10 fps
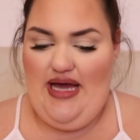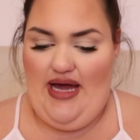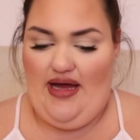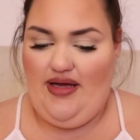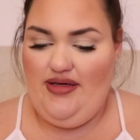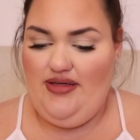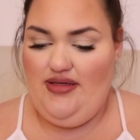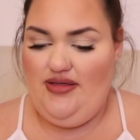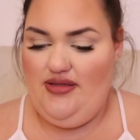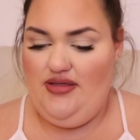is that?
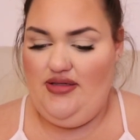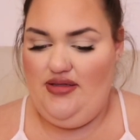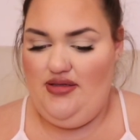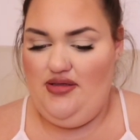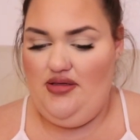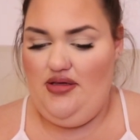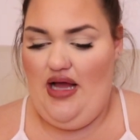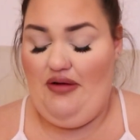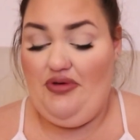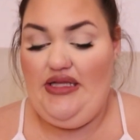
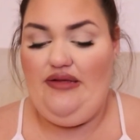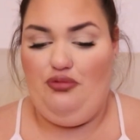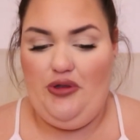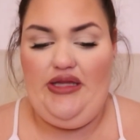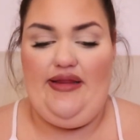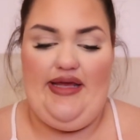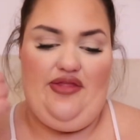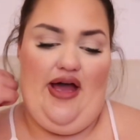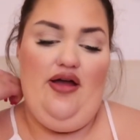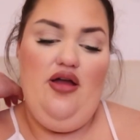I really, really like
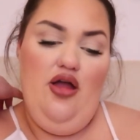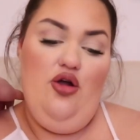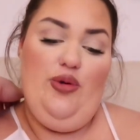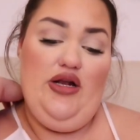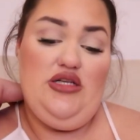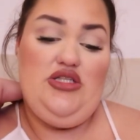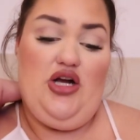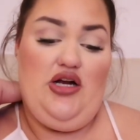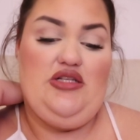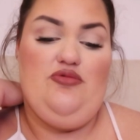that. We are
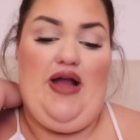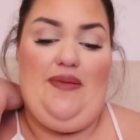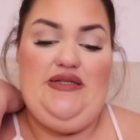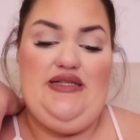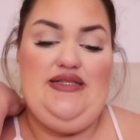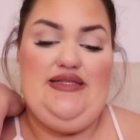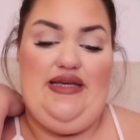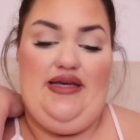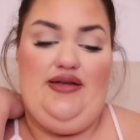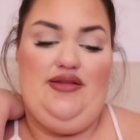stars wrapped in
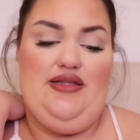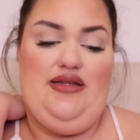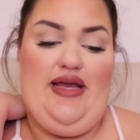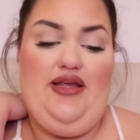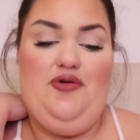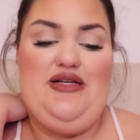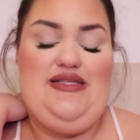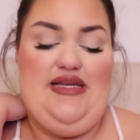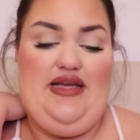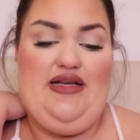skin. The light you are
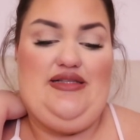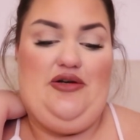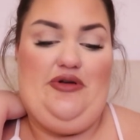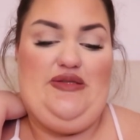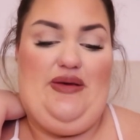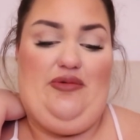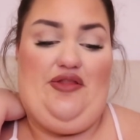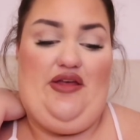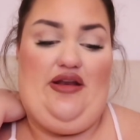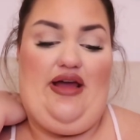seeking has always been
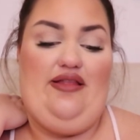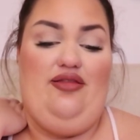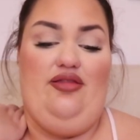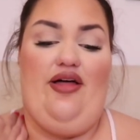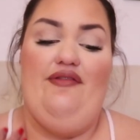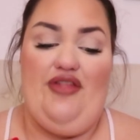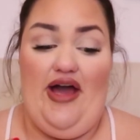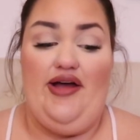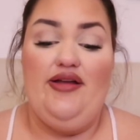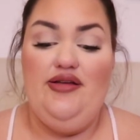within. I love
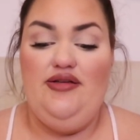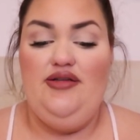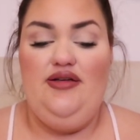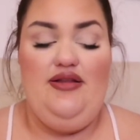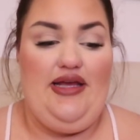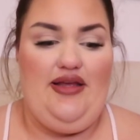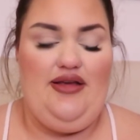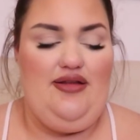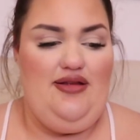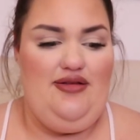that. Like,
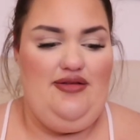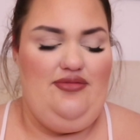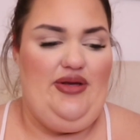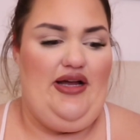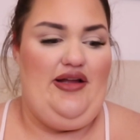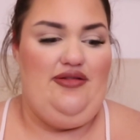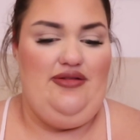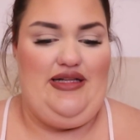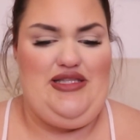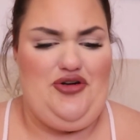Oh my God,
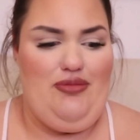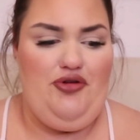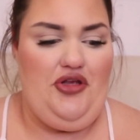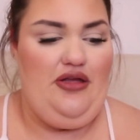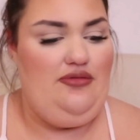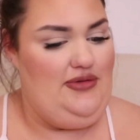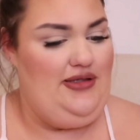Instagram worthy.